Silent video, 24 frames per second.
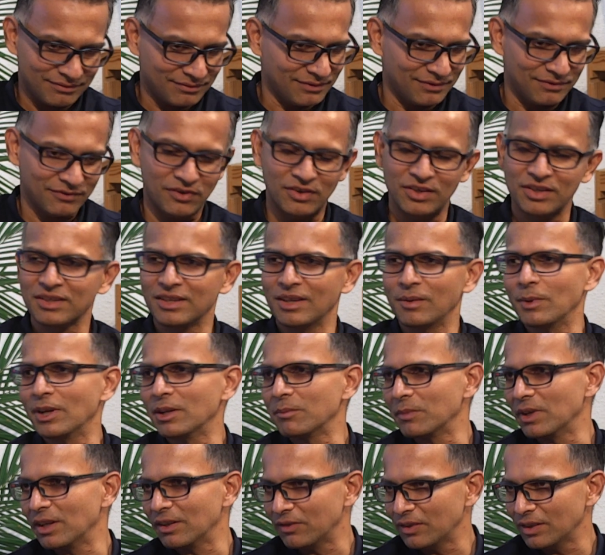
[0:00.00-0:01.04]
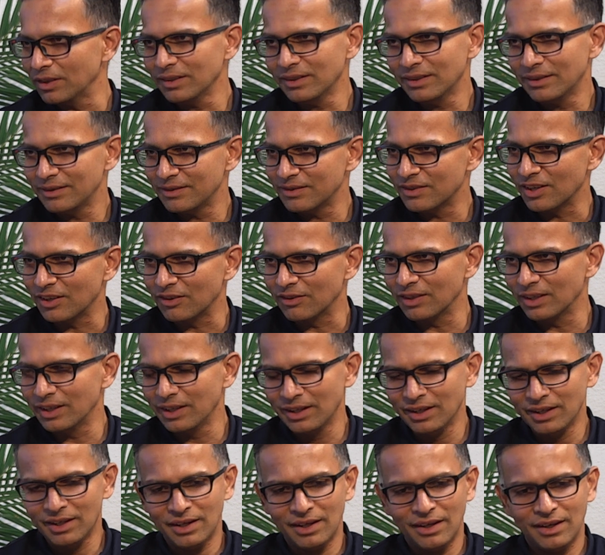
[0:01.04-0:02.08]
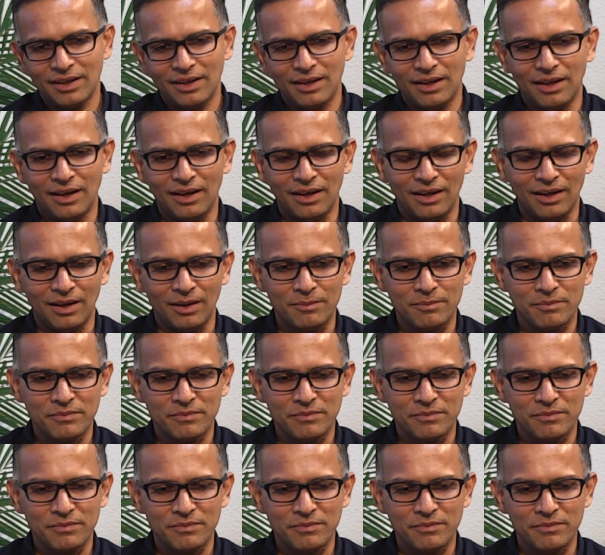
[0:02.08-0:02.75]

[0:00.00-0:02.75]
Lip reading: first name at Mayfield generally. A